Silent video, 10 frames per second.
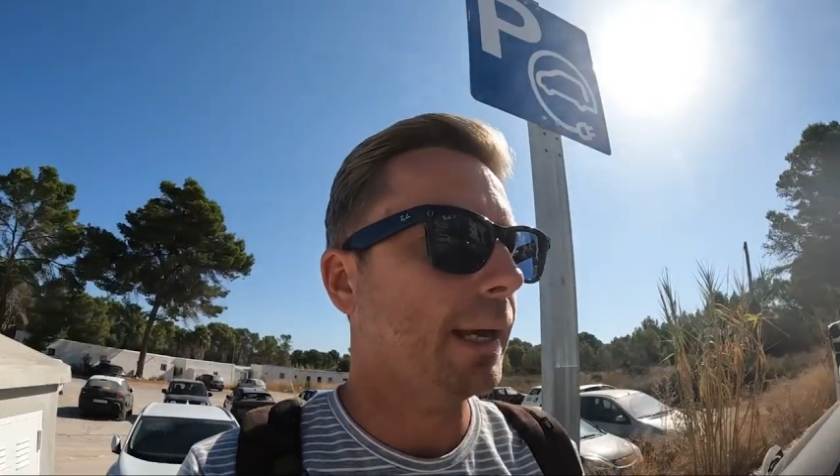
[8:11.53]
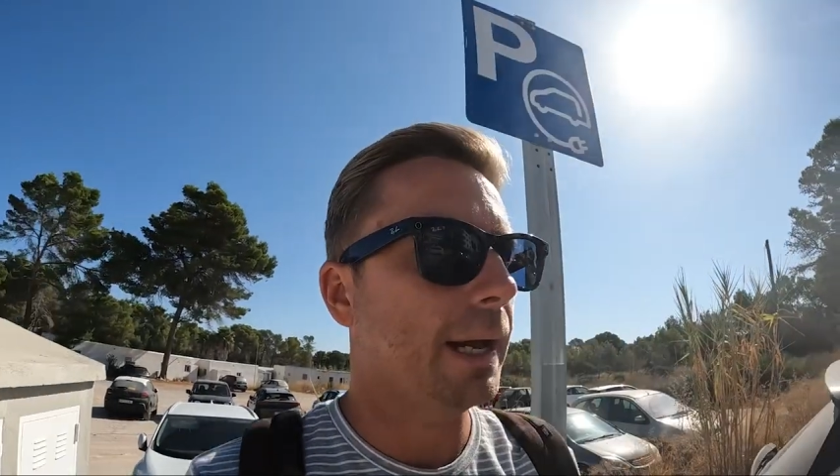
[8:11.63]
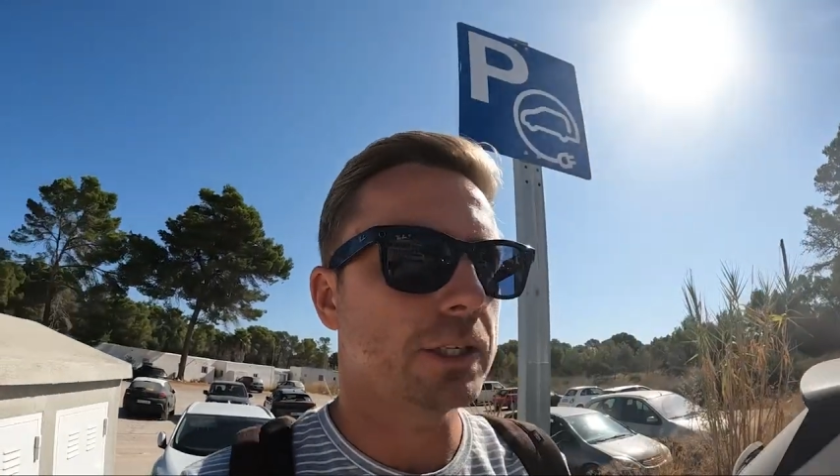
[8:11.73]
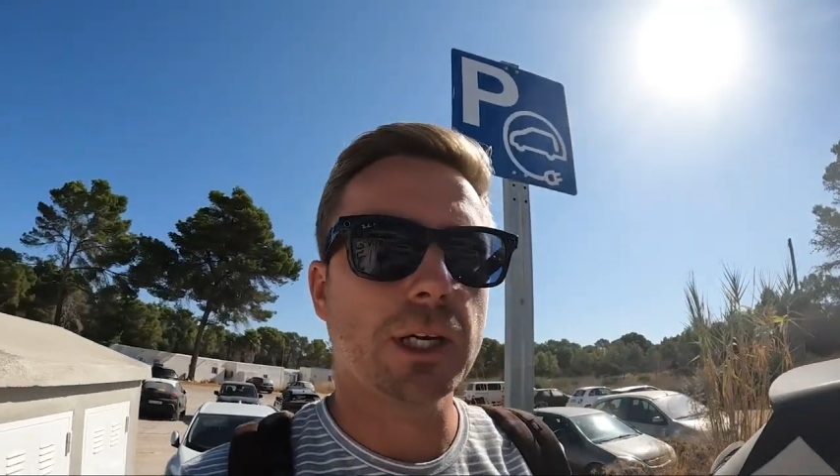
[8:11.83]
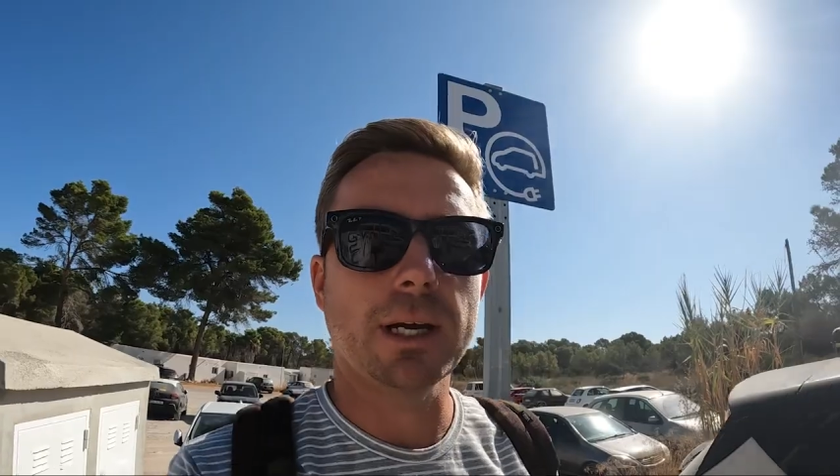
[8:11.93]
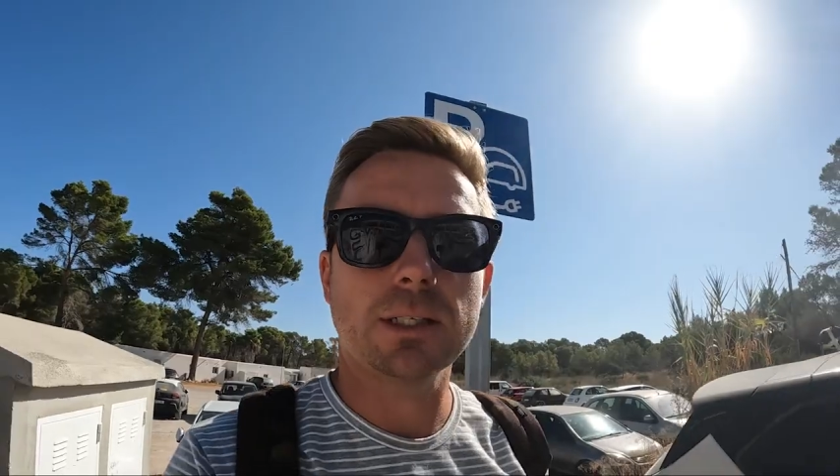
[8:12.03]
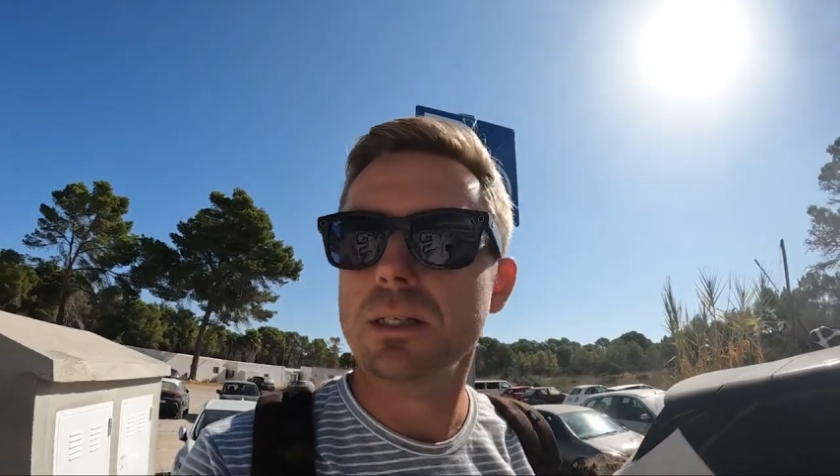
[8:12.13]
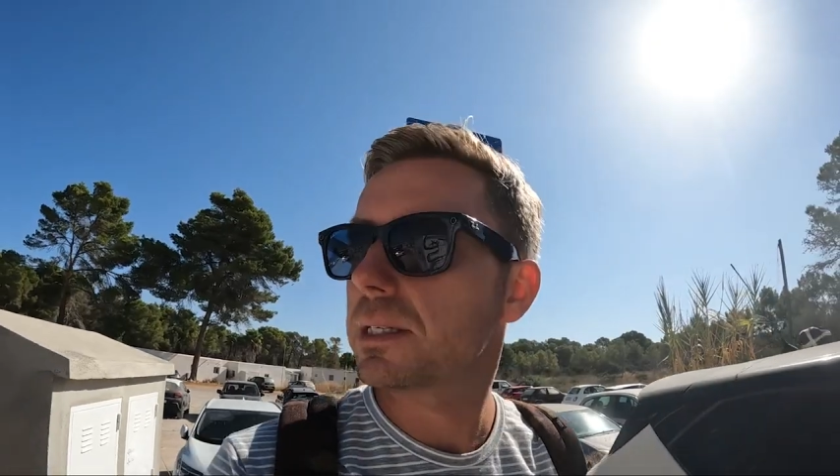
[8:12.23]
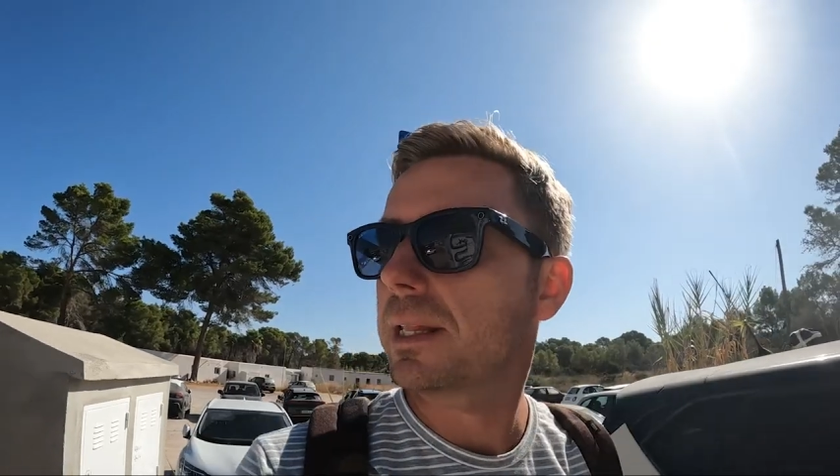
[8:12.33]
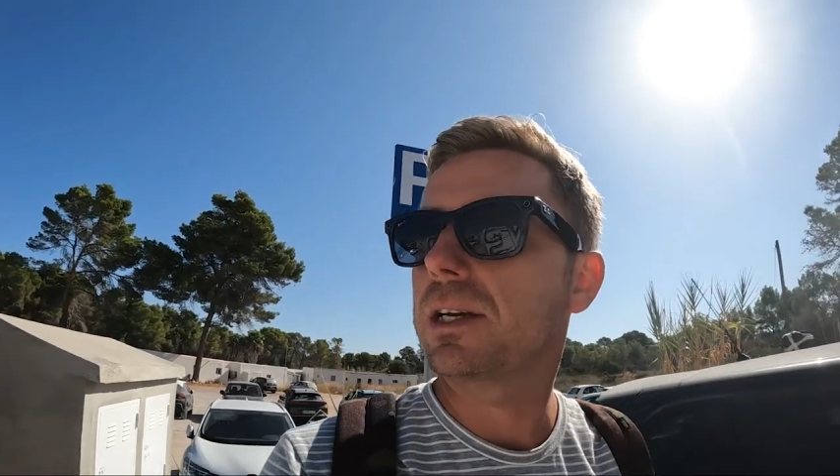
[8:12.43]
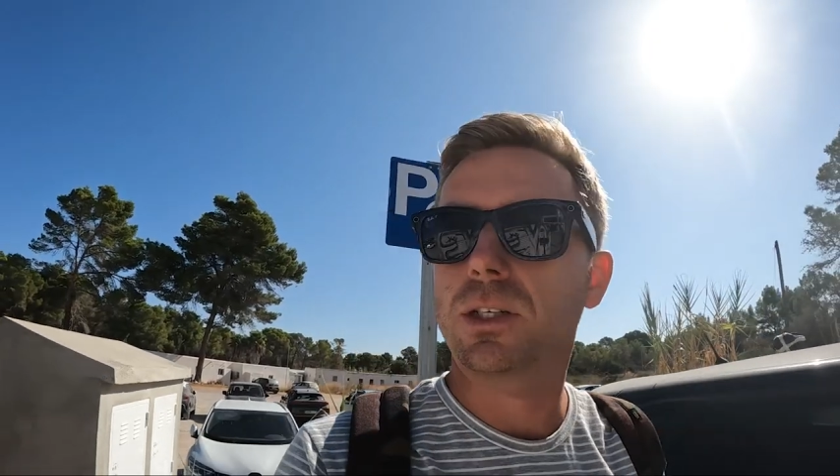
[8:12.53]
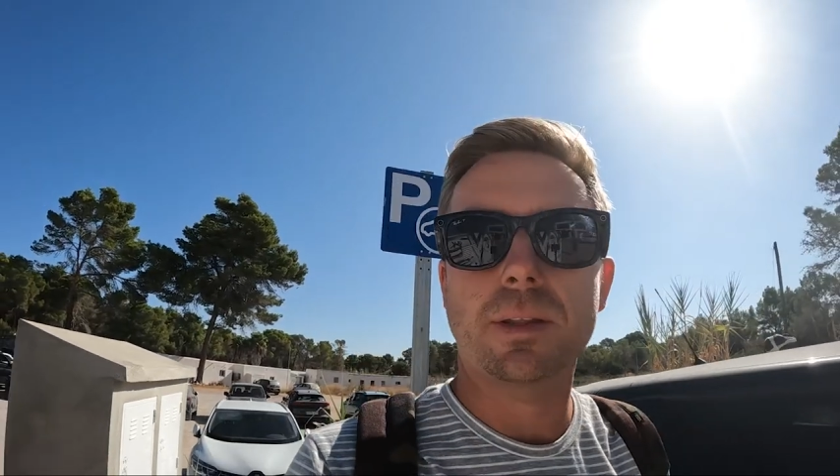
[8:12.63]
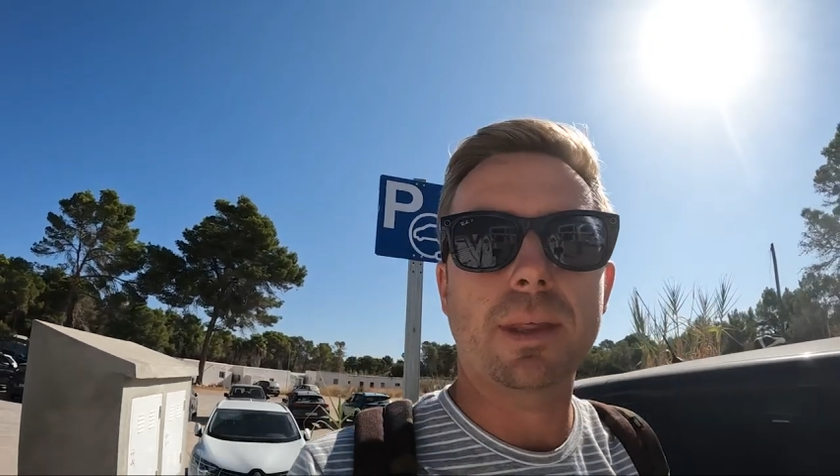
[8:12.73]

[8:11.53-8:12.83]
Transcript: car charging station